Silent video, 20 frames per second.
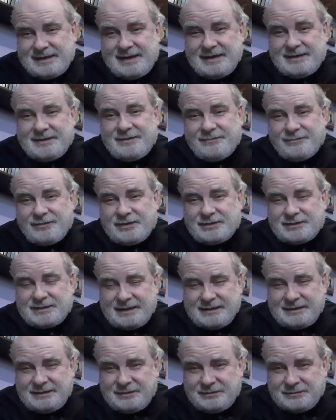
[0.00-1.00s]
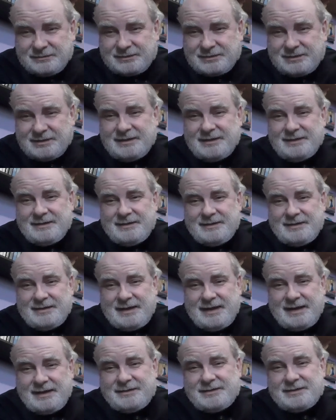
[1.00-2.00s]
And, of course, they looked
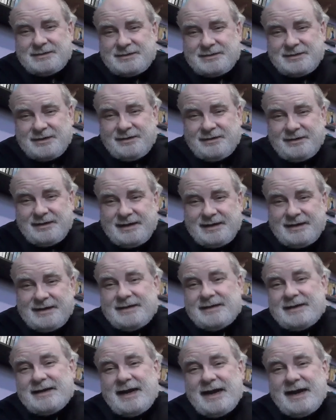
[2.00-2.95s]
at the story and